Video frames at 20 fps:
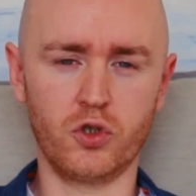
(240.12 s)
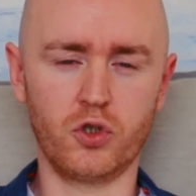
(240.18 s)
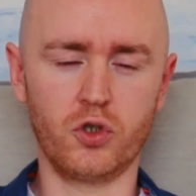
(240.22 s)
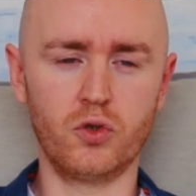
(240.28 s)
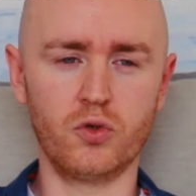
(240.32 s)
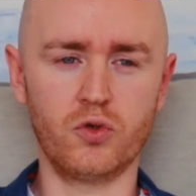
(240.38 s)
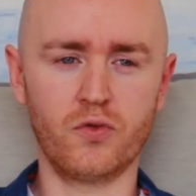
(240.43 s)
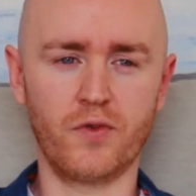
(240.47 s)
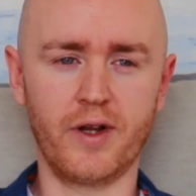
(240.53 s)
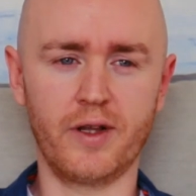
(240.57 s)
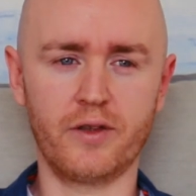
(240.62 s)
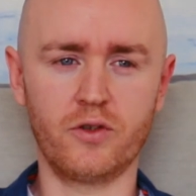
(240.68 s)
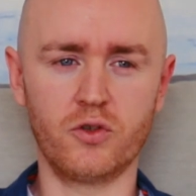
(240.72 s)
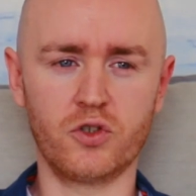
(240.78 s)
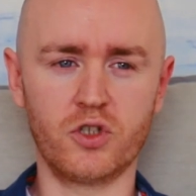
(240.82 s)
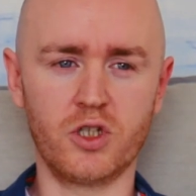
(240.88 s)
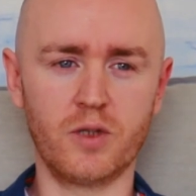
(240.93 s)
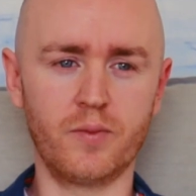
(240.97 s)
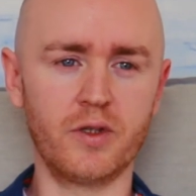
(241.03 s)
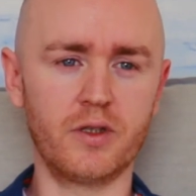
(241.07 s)
you can use for that.
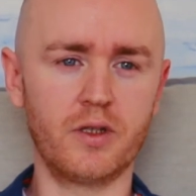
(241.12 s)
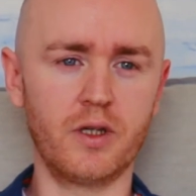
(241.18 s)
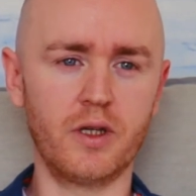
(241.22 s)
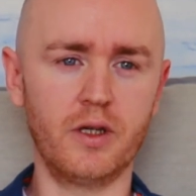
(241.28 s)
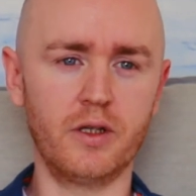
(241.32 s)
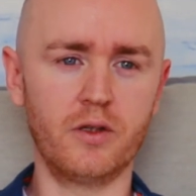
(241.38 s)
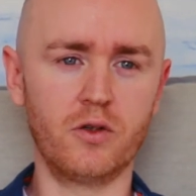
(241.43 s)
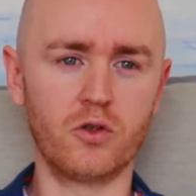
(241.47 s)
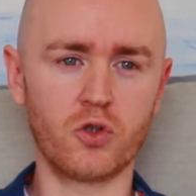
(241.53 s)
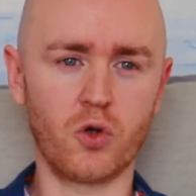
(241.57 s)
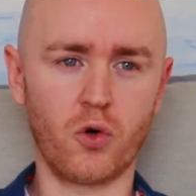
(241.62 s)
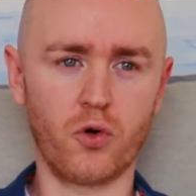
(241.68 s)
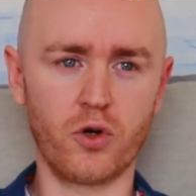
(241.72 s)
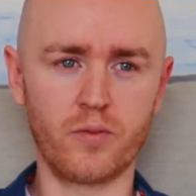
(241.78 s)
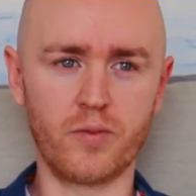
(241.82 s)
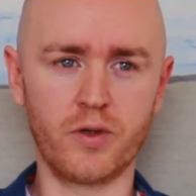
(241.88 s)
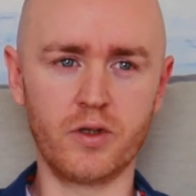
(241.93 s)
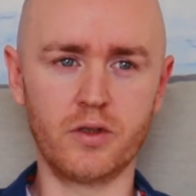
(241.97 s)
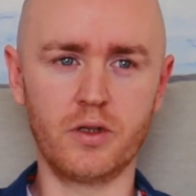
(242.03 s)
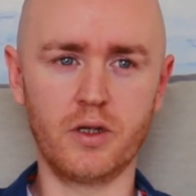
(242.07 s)
There's CBT, there's
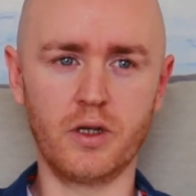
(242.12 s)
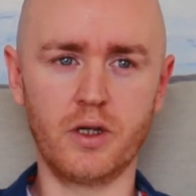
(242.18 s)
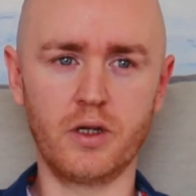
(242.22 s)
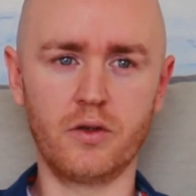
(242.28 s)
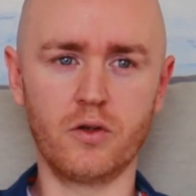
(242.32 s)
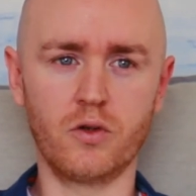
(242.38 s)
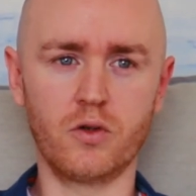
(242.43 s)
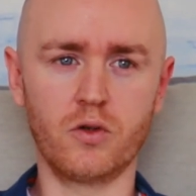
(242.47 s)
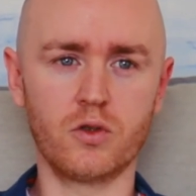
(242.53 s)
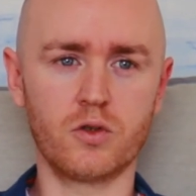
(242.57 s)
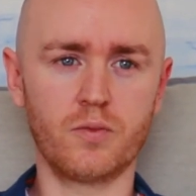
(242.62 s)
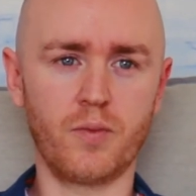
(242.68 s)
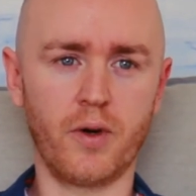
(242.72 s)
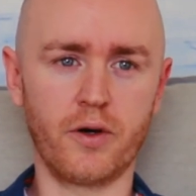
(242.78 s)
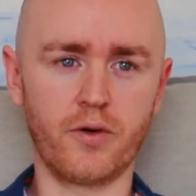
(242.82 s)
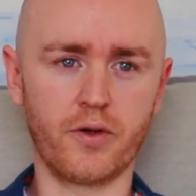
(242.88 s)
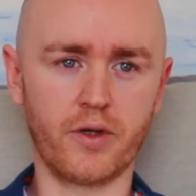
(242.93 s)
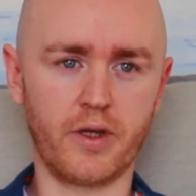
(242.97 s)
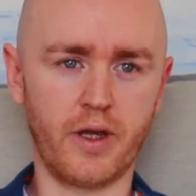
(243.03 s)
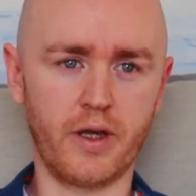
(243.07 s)
REBT, there's
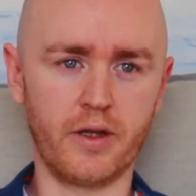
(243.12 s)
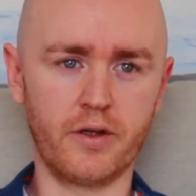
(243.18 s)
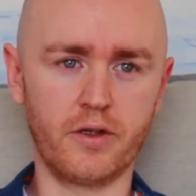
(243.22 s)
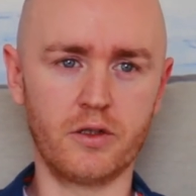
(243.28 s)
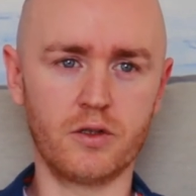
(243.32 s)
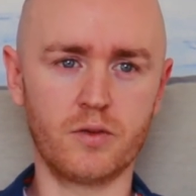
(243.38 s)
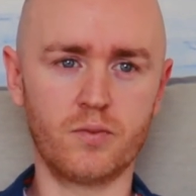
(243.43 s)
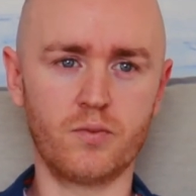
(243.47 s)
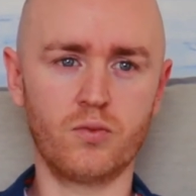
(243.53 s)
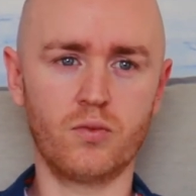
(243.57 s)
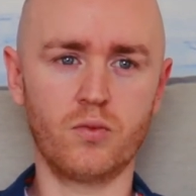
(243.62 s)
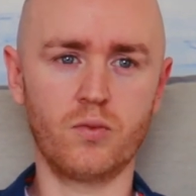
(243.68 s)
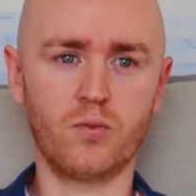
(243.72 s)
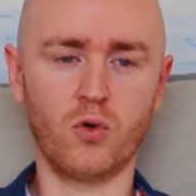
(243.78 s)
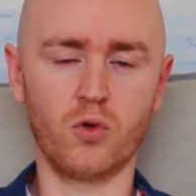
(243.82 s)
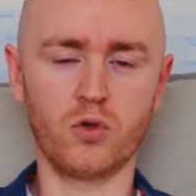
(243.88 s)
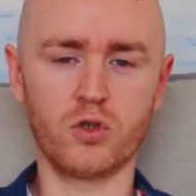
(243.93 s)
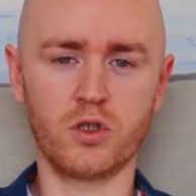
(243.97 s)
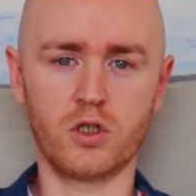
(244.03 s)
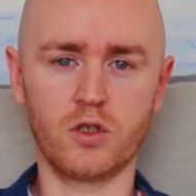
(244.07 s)
Byron Katie's
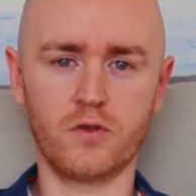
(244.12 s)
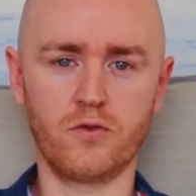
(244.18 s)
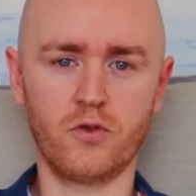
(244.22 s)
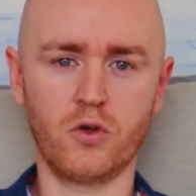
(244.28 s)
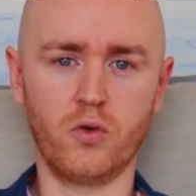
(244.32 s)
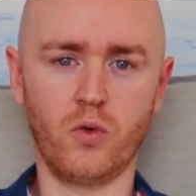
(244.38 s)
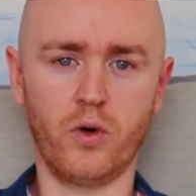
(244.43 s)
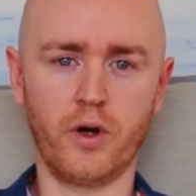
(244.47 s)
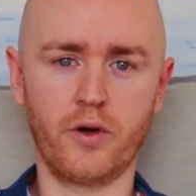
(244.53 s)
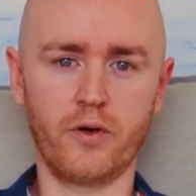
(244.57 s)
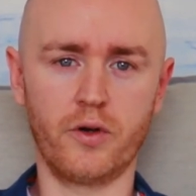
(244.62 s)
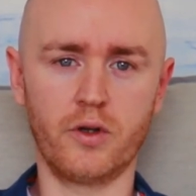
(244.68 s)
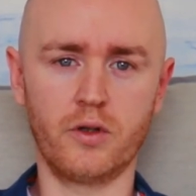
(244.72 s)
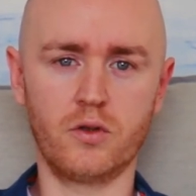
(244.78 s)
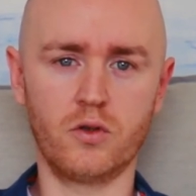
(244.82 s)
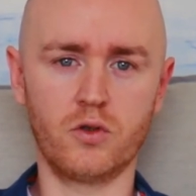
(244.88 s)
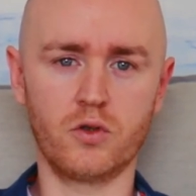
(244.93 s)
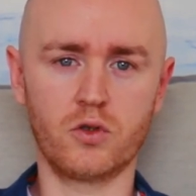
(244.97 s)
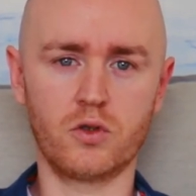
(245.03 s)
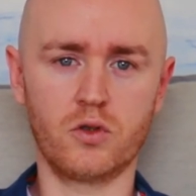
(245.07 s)
process of inquiry.
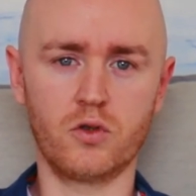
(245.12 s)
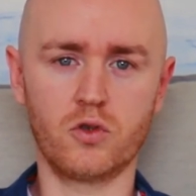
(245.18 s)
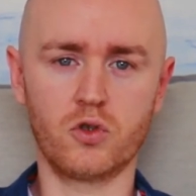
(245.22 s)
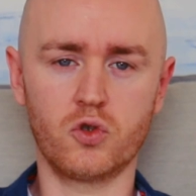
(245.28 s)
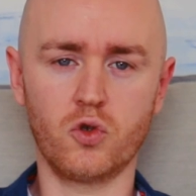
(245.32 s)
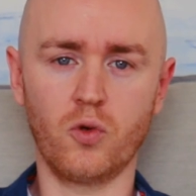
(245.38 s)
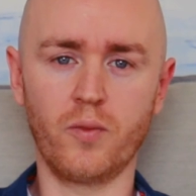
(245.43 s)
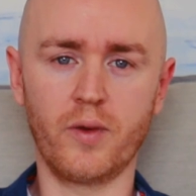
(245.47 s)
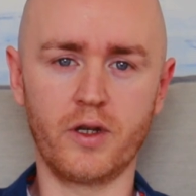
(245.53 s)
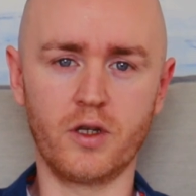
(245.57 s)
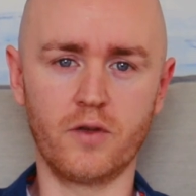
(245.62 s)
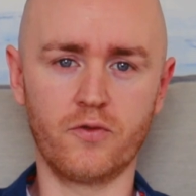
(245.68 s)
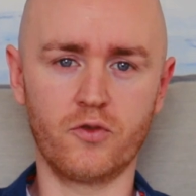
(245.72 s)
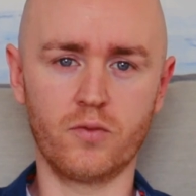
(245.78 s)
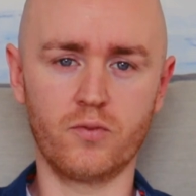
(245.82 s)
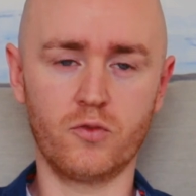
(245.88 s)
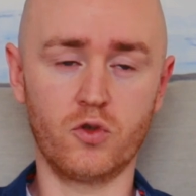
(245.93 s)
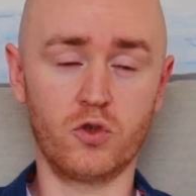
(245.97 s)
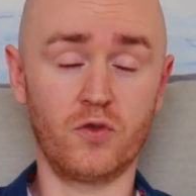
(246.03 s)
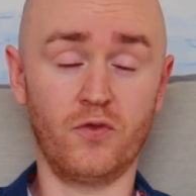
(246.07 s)
There's so many of
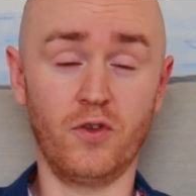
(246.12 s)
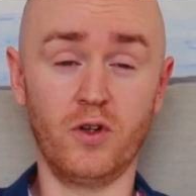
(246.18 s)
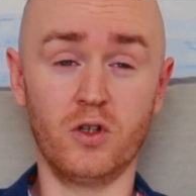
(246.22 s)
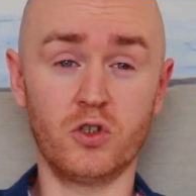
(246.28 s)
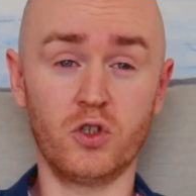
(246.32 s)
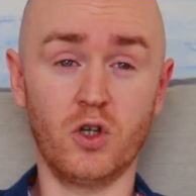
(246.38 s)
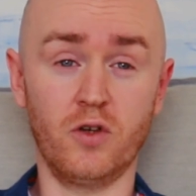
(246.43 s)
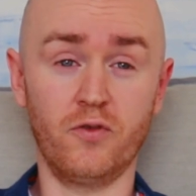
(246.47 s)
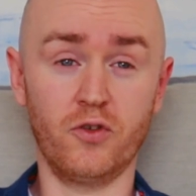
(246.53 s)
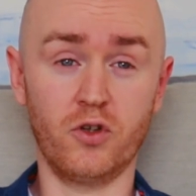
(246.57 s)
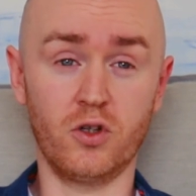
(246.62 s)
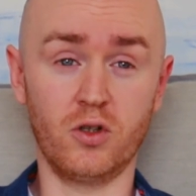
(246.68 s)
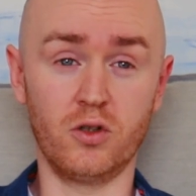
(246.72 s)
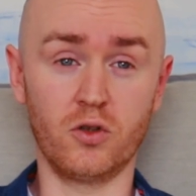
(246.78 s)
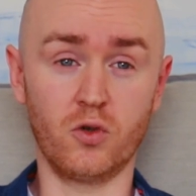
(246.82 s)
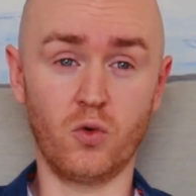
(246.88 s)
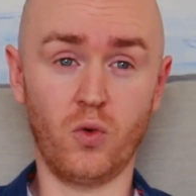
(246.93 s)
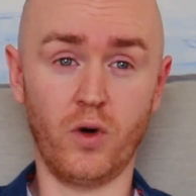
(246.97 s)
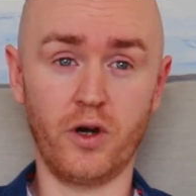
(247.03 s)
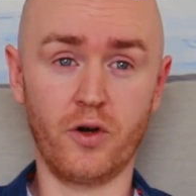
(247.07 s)
them. There's philosophical
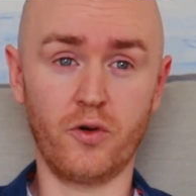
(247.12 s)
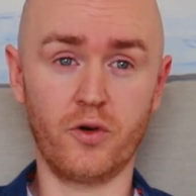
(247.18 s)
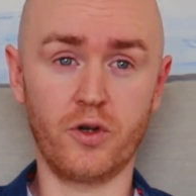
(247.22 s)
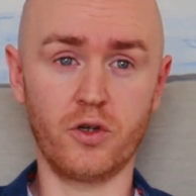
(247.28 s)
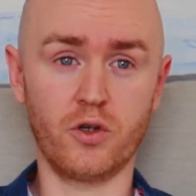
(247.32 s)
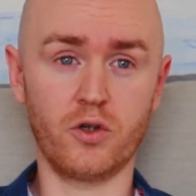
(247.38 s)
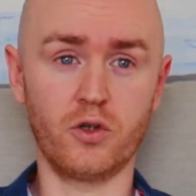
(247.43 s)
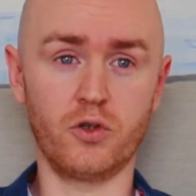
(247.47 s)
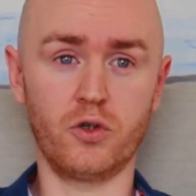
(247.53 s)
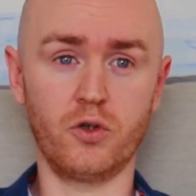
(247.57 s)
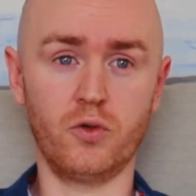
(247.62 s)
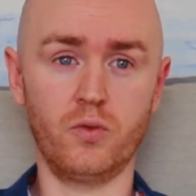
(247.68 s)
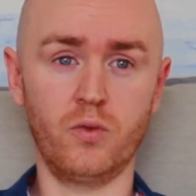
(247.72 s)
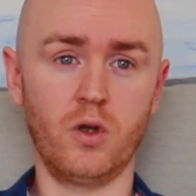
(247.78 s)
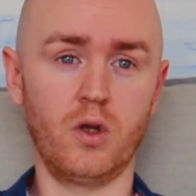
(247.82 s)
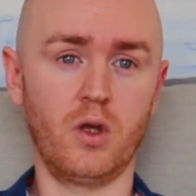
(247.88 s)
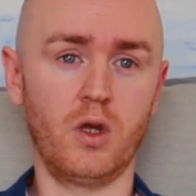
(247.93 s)
inquiry you can do.